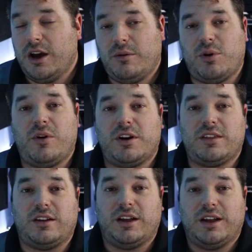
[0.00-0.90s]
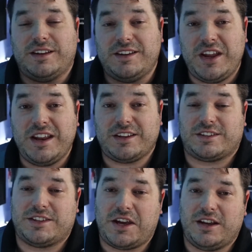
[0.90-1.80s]
But one of the
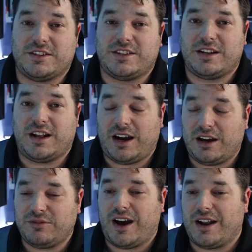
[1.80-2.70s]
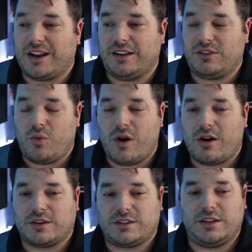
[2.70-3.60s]
neatest things that I've got in the
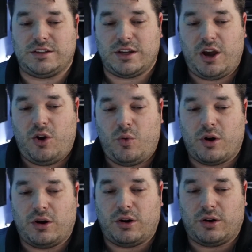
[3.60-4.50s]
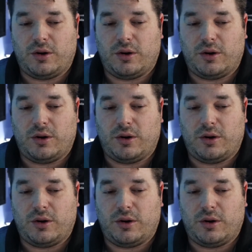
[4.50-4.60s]
works is we're